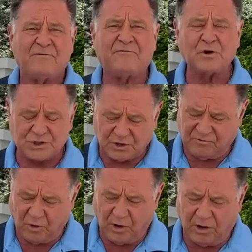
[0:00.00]
First of
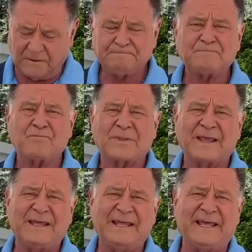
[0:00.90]
all,
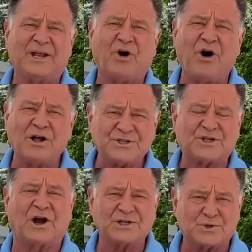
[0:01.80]
it all
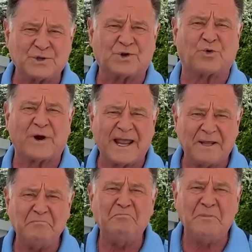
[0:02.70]
starts with great
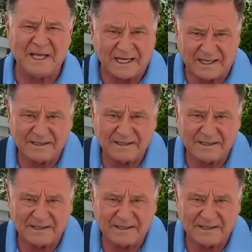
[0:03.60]
meat.